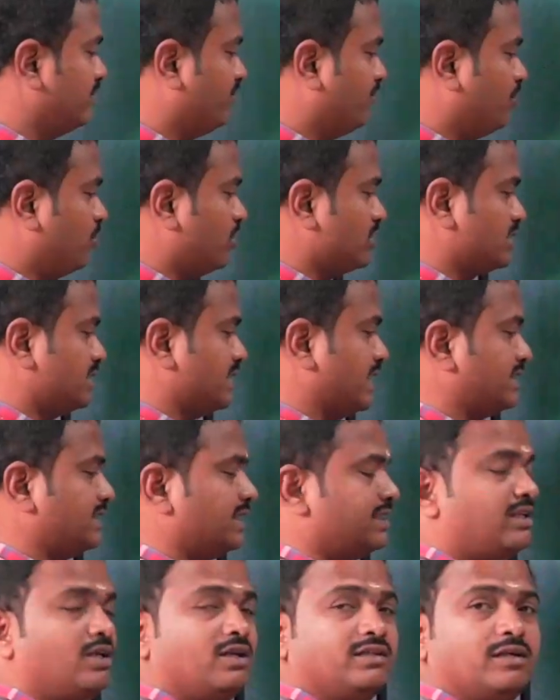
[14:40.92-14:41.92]
force
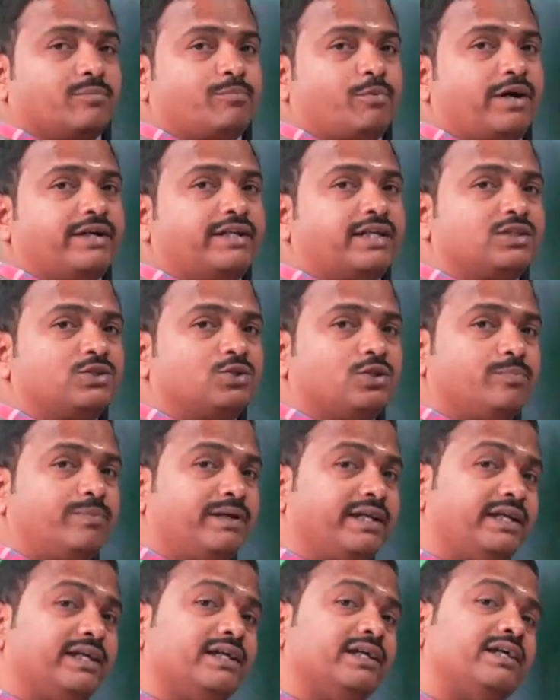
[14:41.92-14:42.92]
exerted on the pointer should
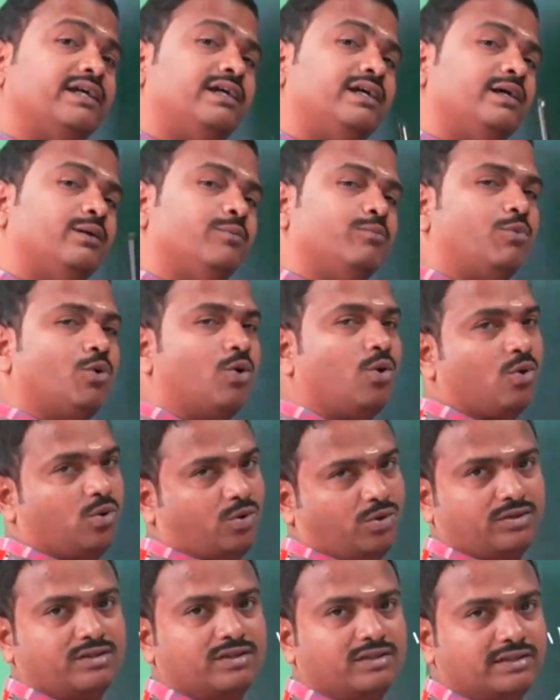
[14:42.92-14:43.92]
be
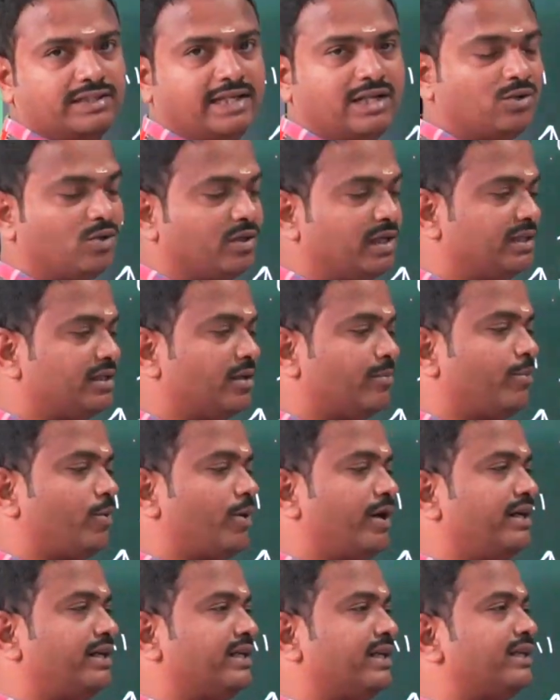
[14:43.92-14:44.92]
more. Then only the
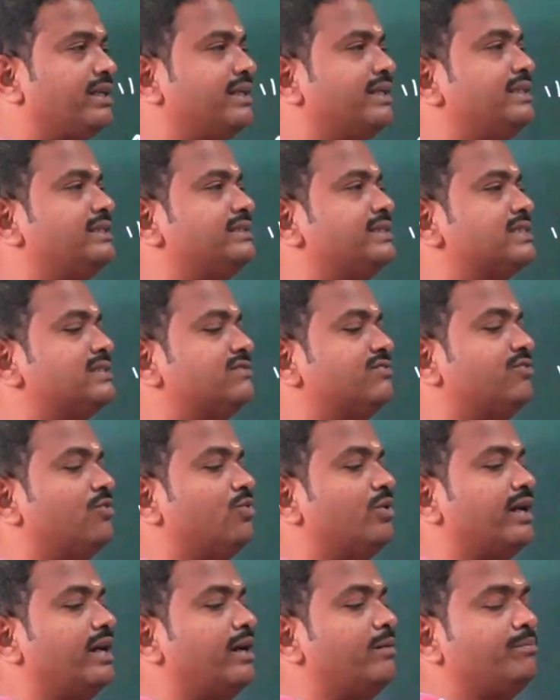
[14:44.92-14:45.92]
pointer reaches
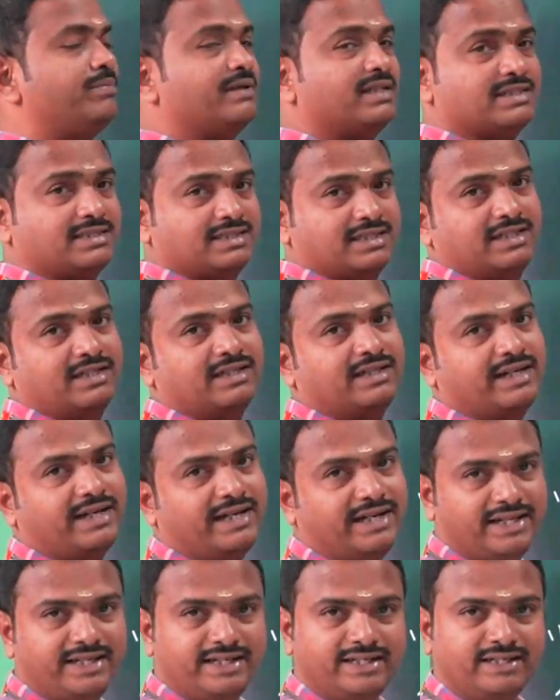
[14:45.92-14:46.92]
4 amperes
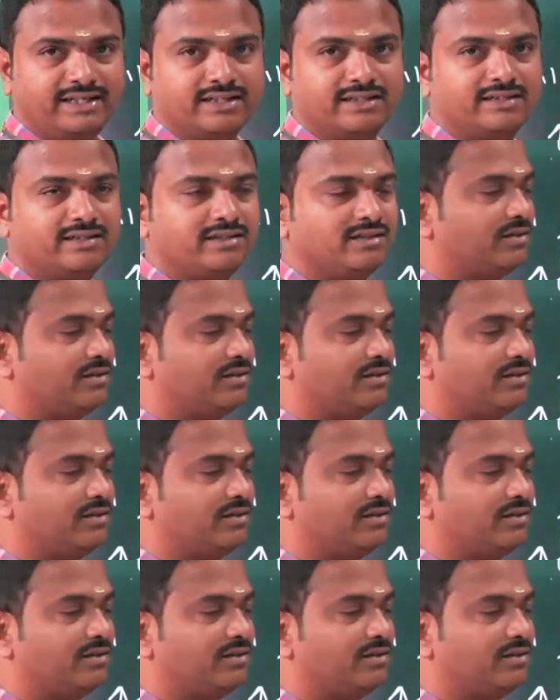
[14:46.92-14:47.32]
reading.